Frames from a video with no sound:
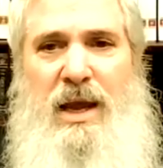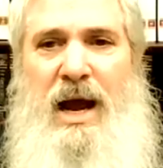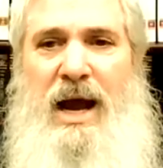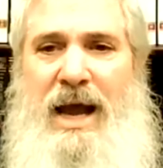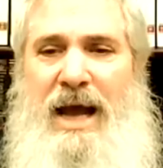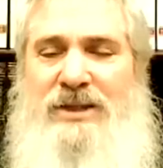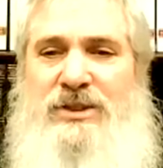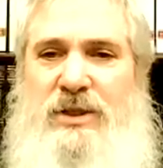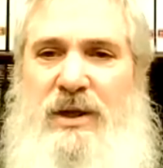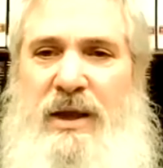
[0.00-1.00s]
I
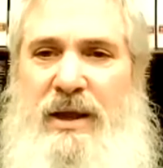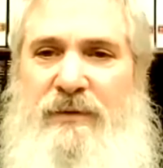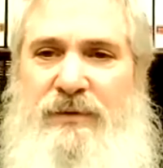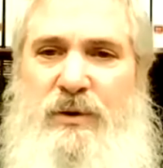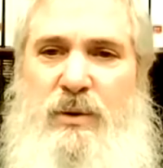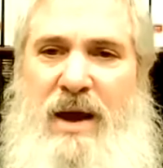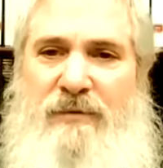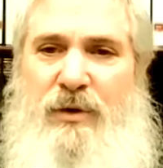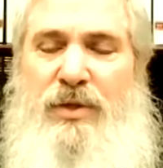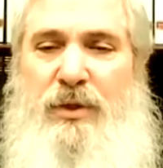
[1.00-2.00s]
asked if you
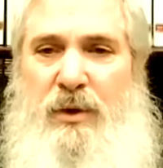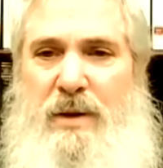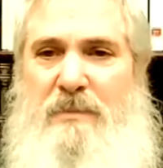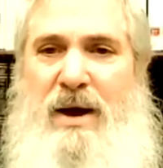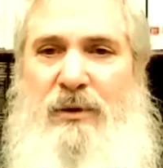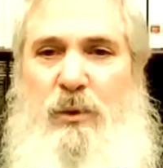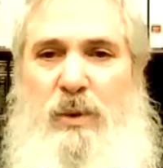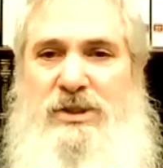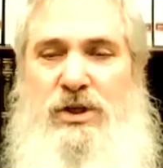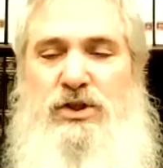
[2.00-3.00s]
ever thought about
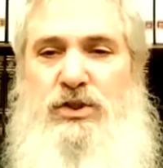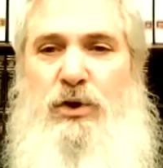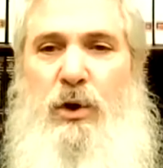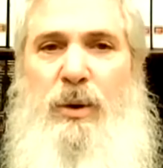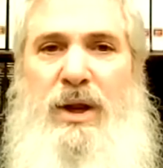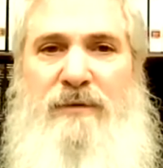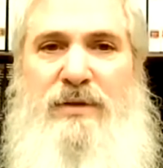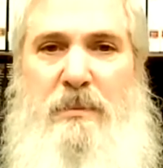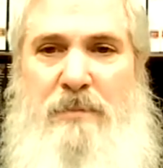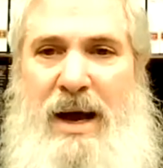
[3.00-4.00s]
which story of
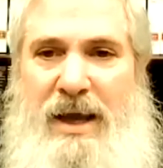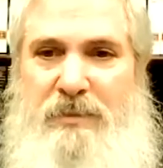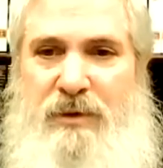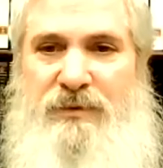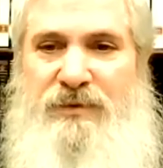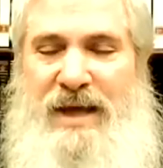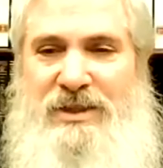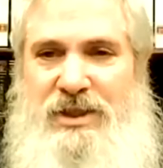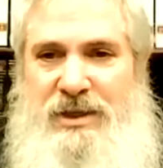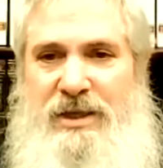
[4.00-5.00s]
the Bible
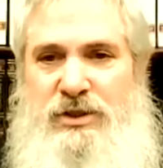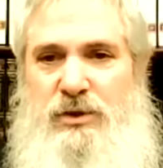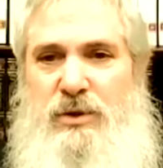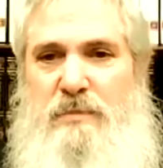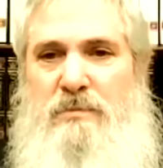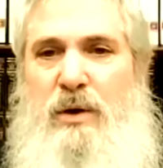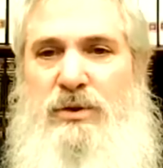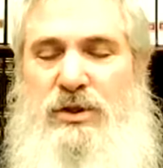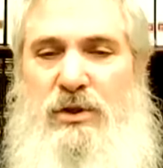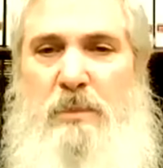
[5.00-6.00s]
fascinates you the
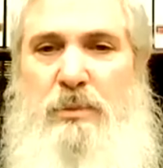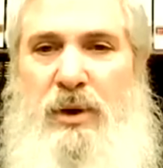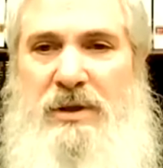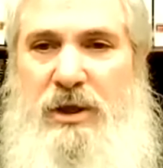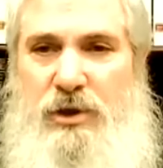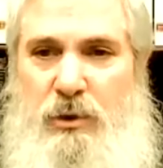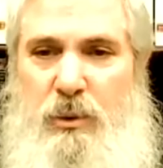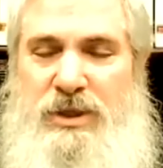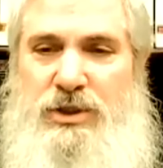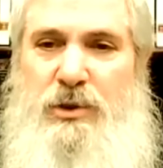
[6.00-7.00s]
most to the point that you
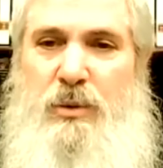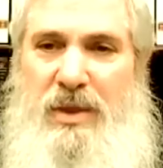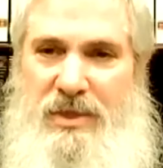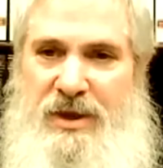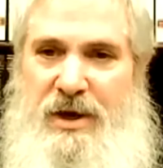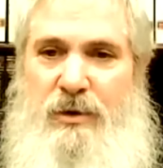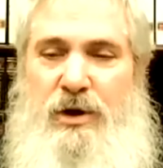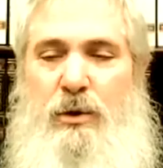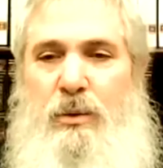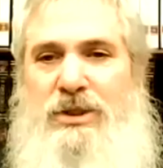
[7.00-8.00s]
wish you were there,
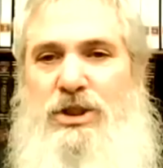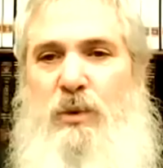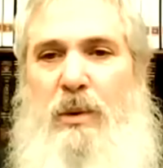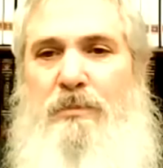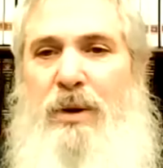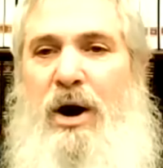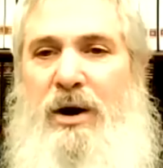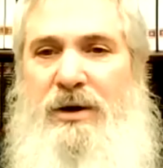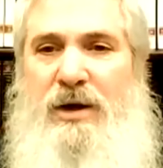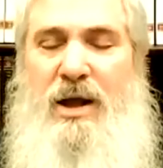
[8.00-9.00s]
you wish you were
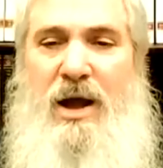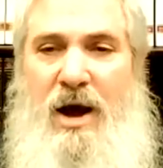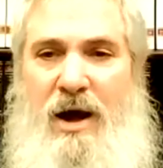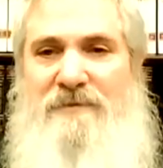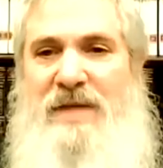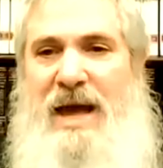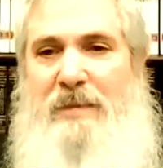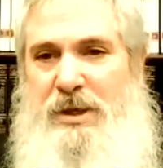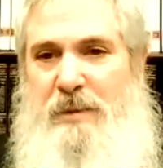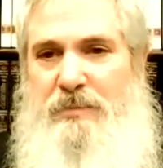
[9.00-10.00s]
part of that
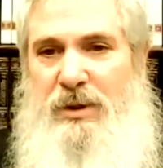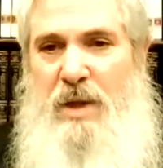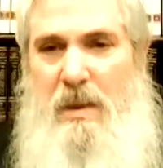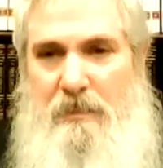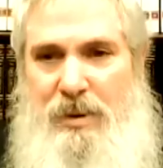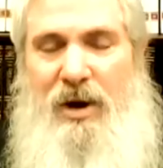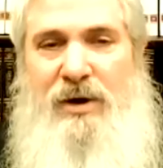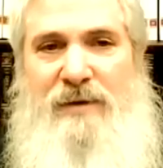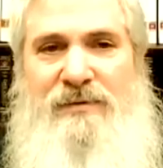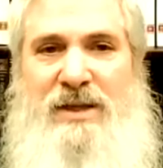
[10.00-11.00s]
people, part
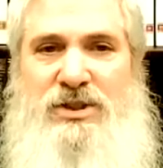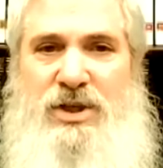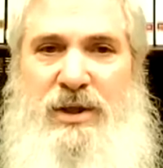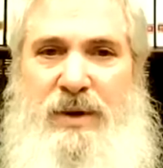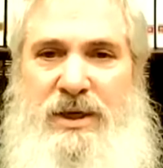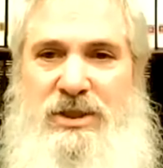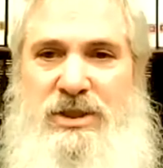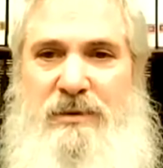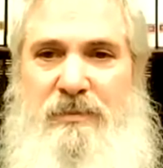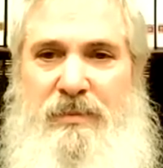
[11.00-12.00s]
of that generation.